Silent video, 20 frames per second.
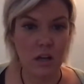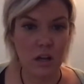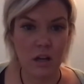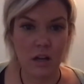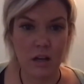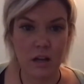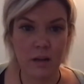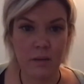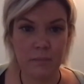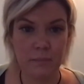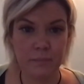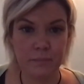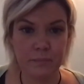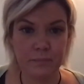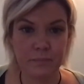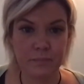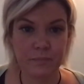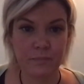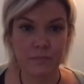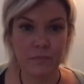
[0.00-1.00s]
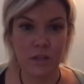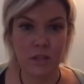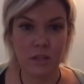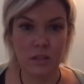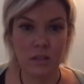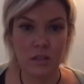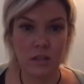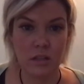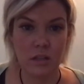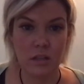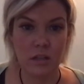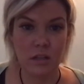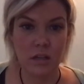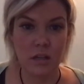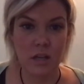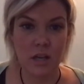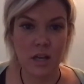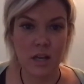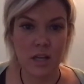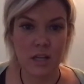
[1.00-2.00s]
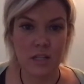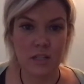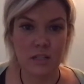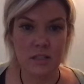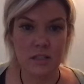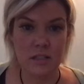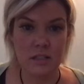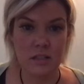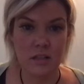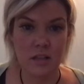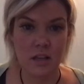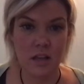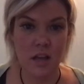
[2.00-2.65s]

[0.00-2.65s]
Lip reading: a nice